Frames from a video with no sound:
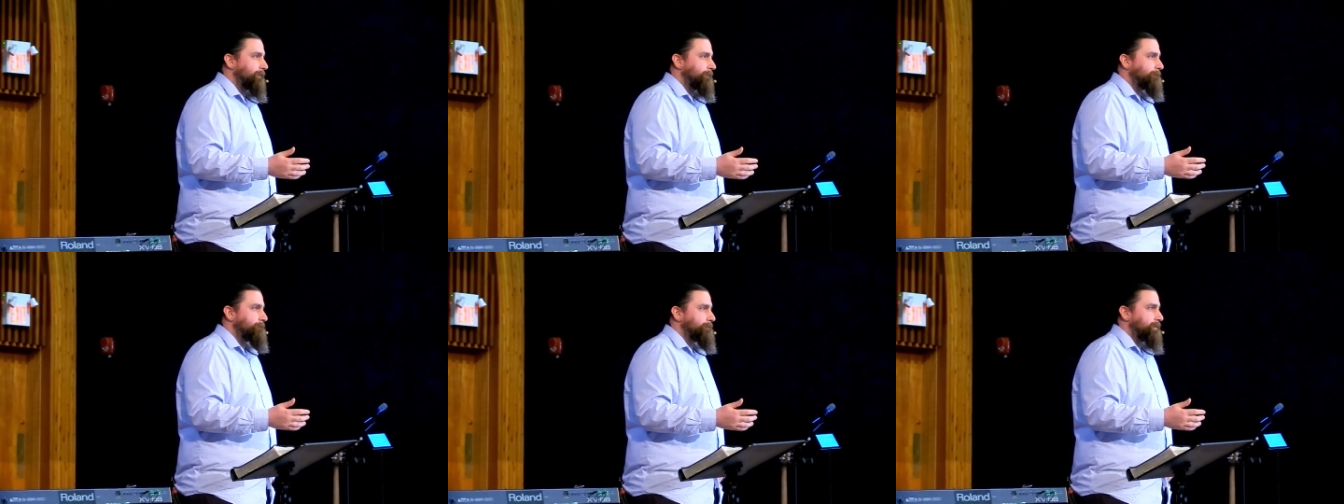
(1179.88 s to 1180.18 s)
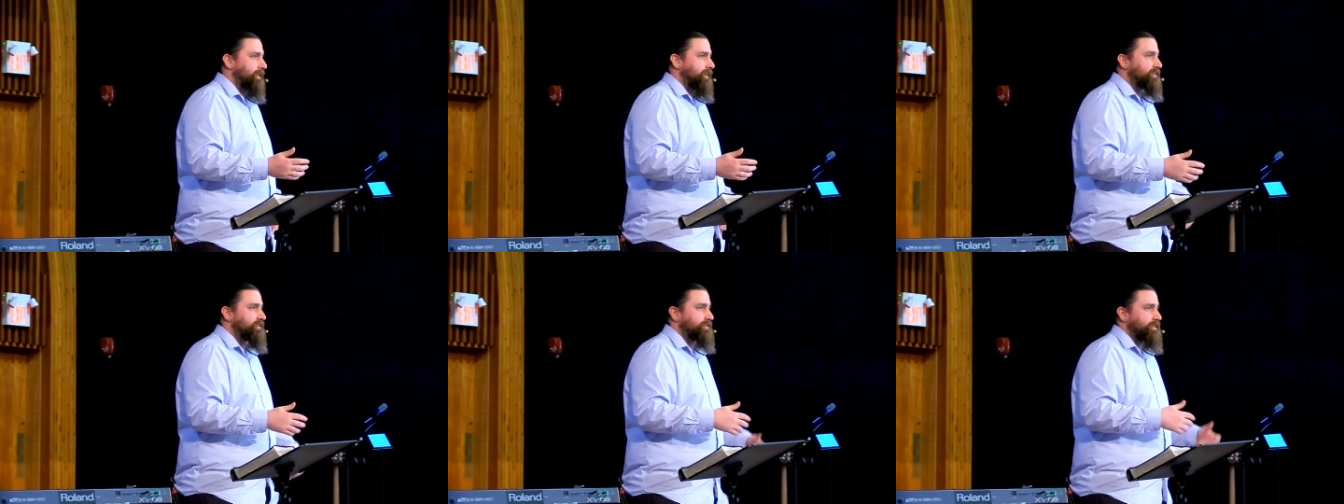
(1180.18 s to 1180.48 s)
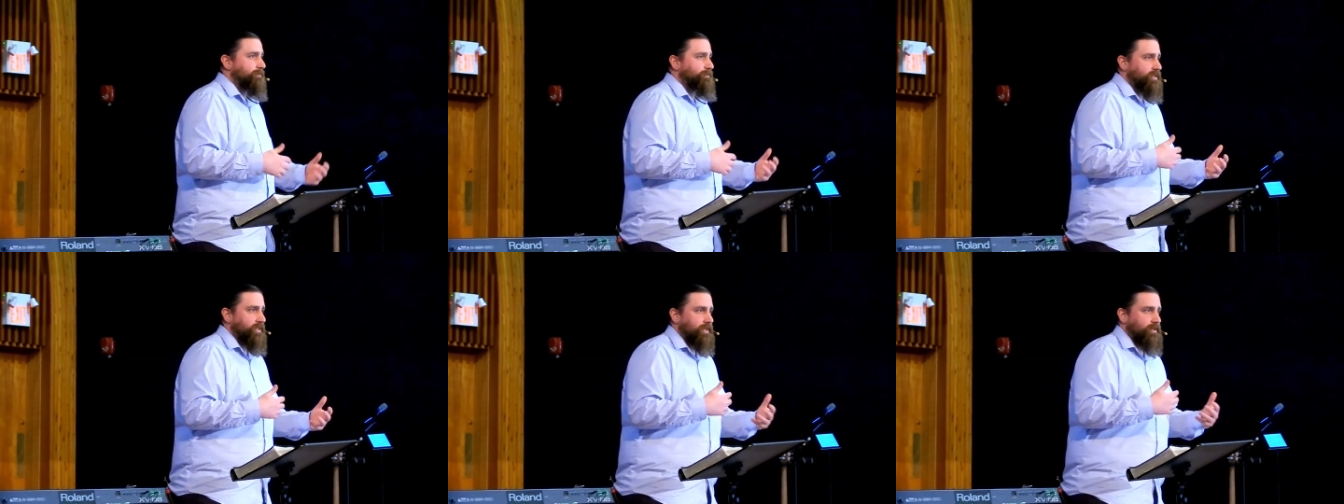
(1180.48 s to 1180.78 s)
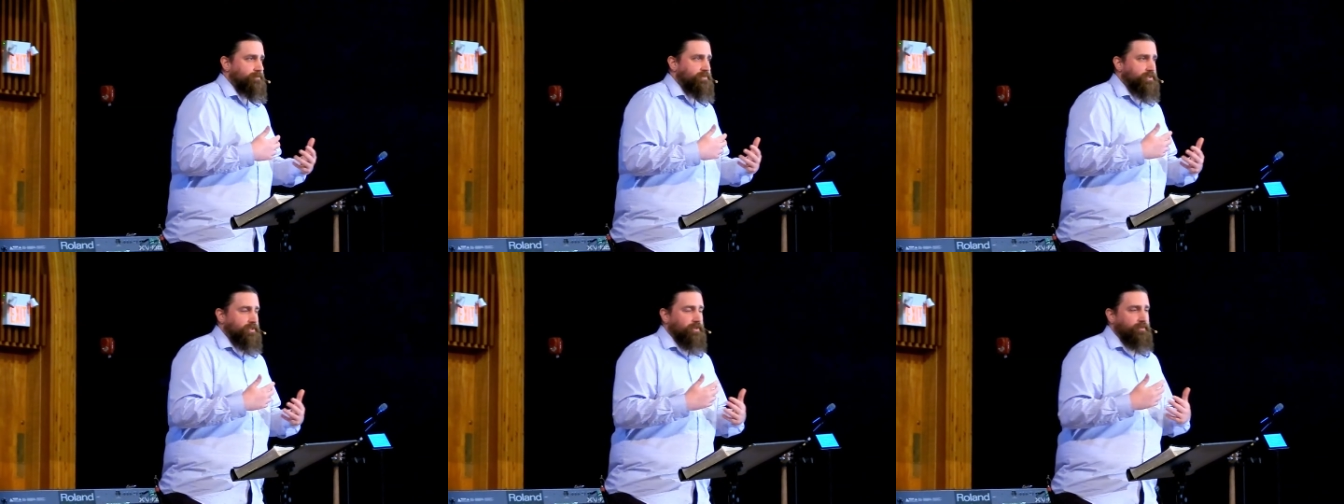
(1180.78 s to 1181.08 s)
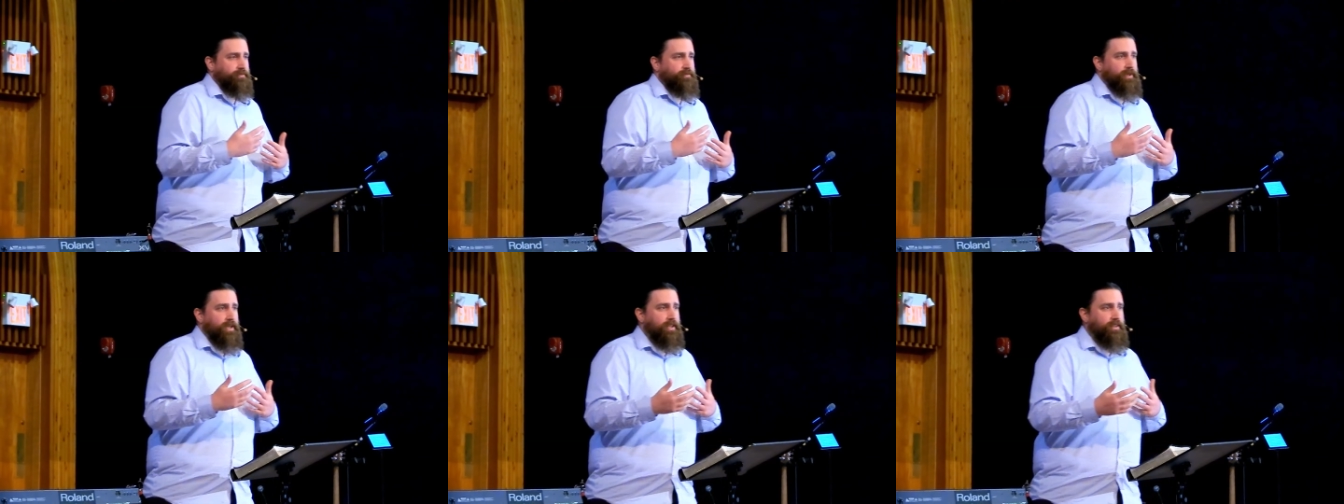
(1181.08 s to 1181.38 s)
And sometimes our
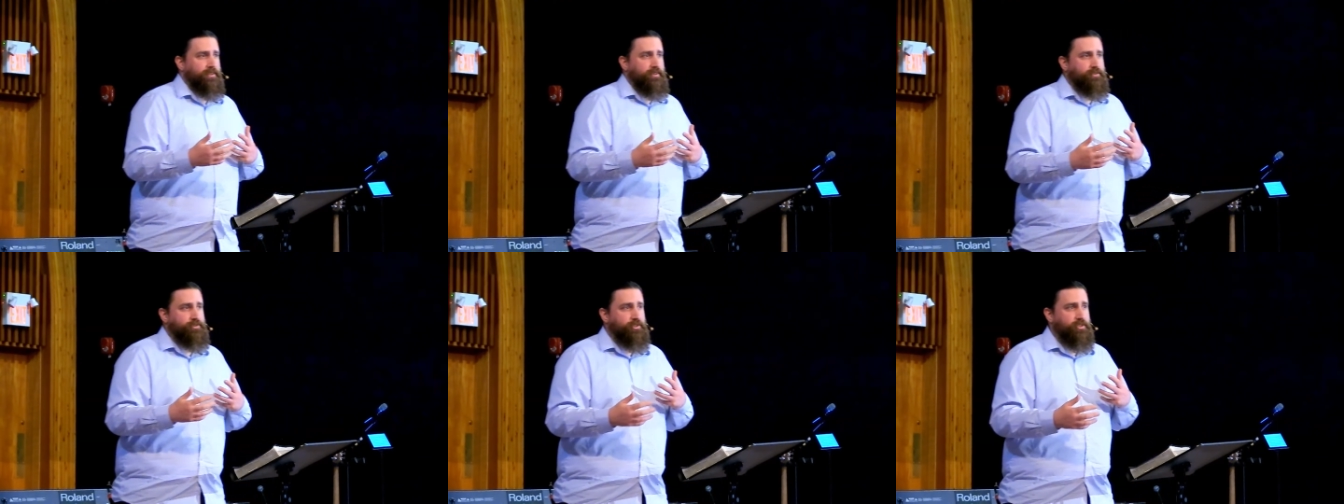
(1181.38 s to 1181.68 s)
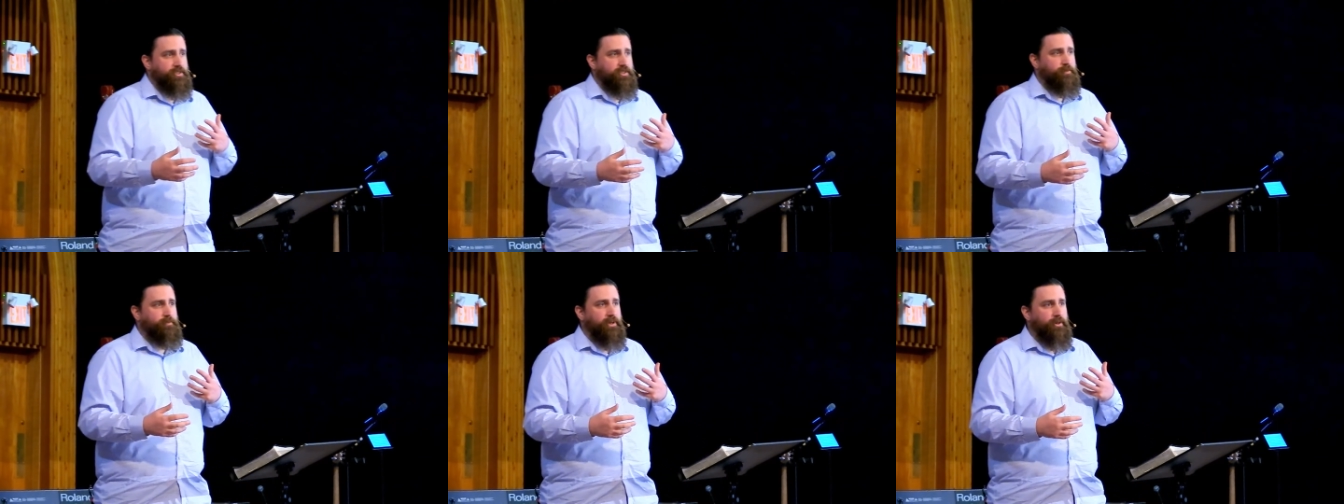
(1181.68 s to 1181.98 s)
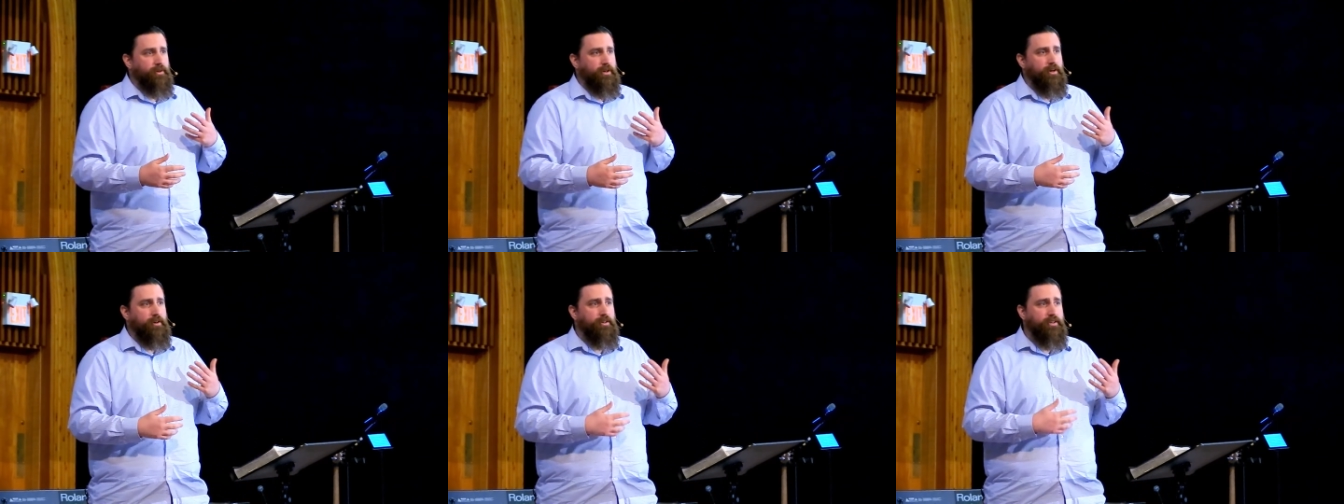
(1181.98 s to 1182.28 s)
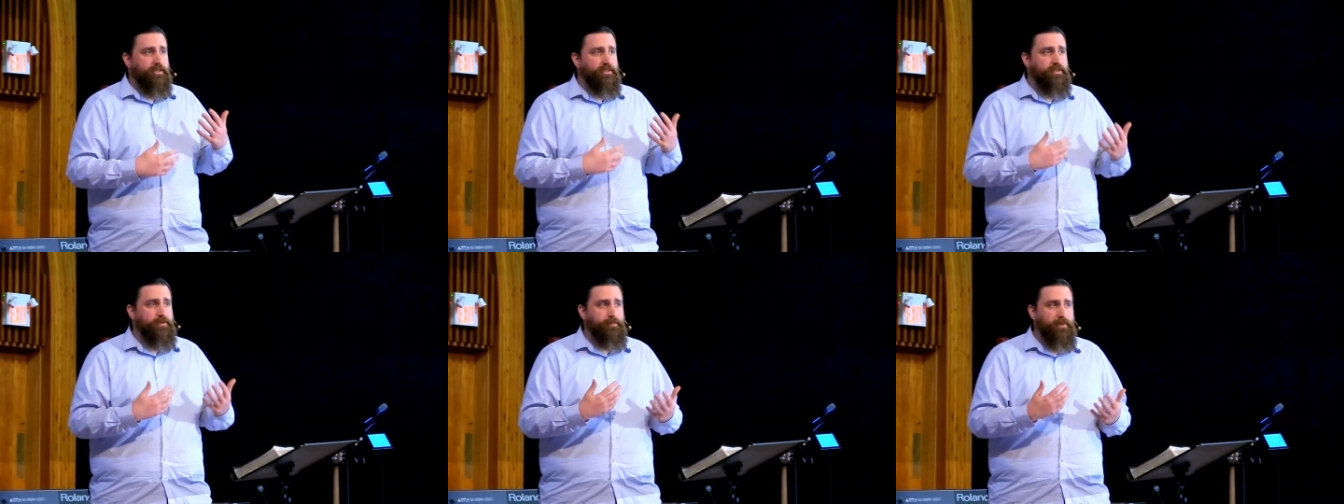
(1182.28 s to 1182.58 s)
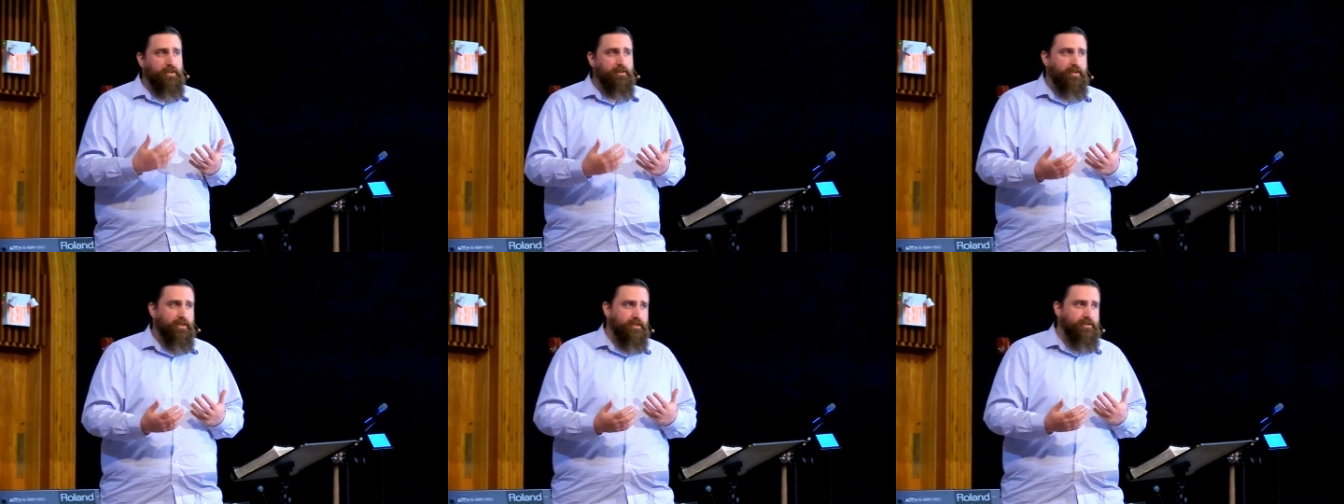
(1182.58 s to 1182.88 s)
faith is just about our
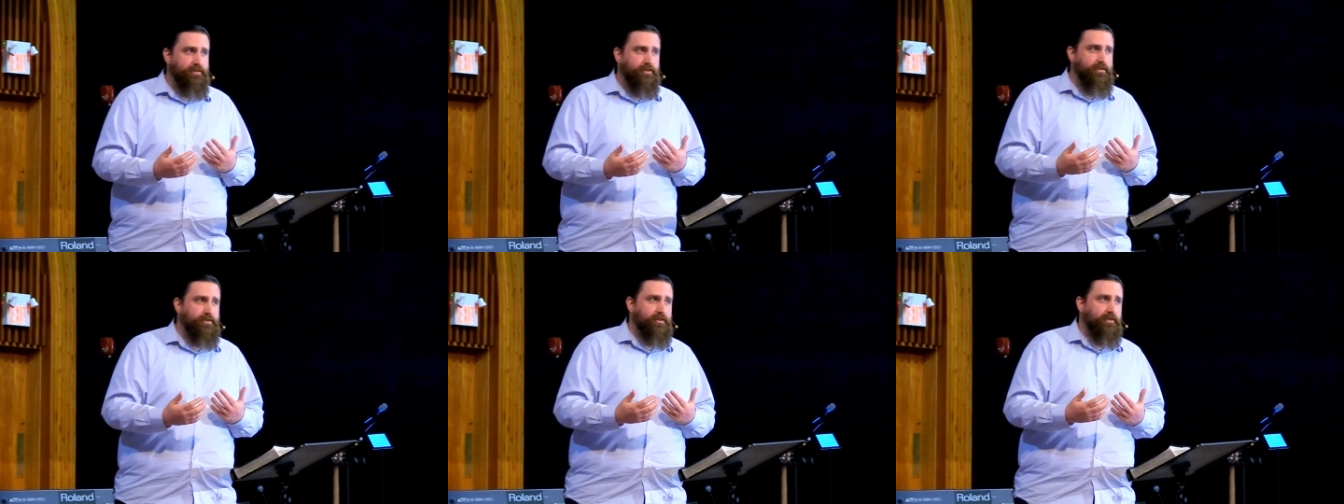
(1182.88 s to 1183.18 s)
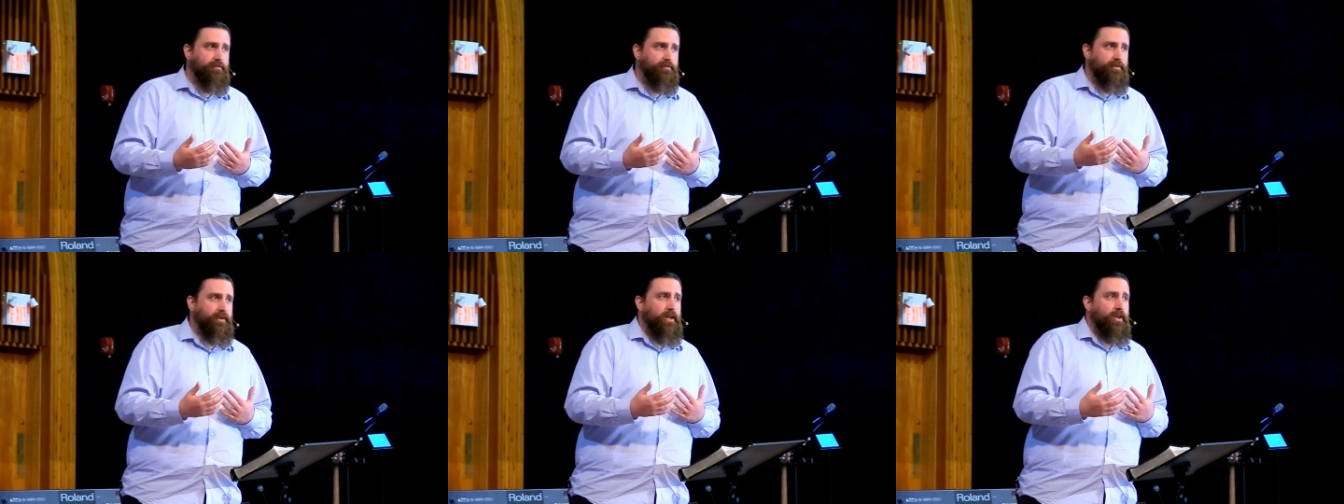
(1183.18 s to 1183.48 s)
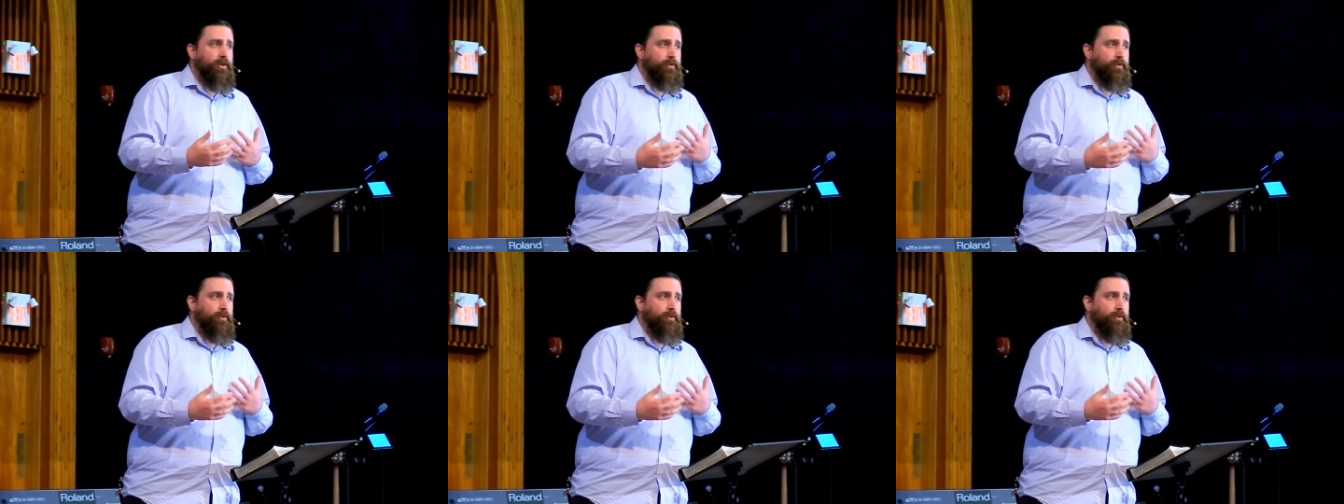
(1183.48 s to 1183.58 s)
experiences of,